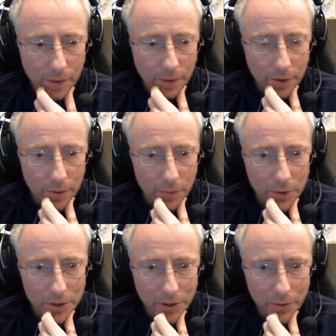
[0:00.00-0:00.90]
We're
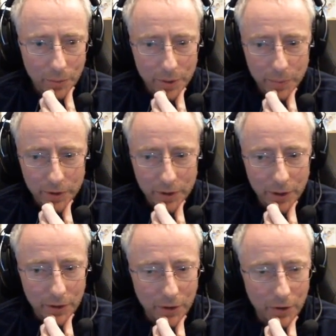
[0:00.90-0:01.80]
just going to Reap with
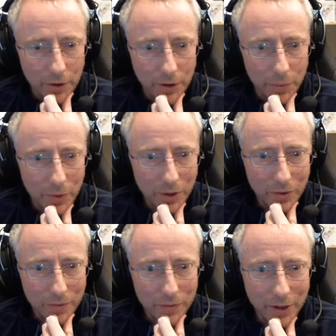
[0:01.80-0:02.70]
Titan Guardian. We
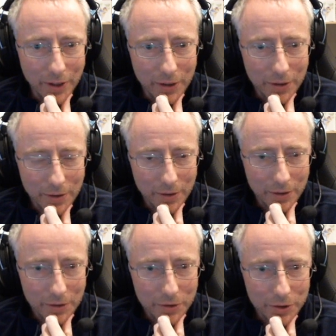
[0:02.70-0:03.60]
could fight into
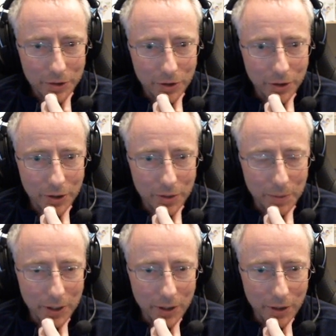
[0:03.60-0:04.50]
Centurion to
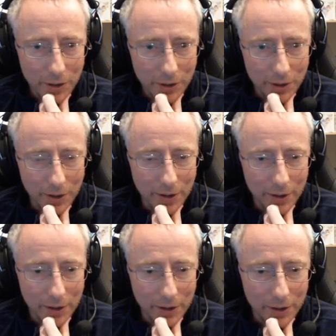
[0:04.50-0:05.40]
make it
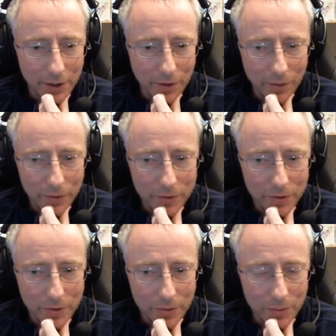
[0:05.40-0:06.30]
die, and then
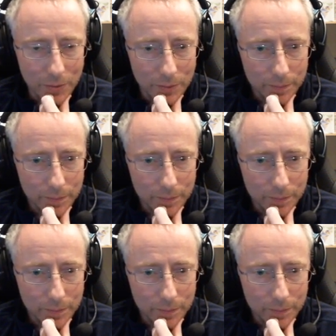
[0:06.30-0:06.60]
also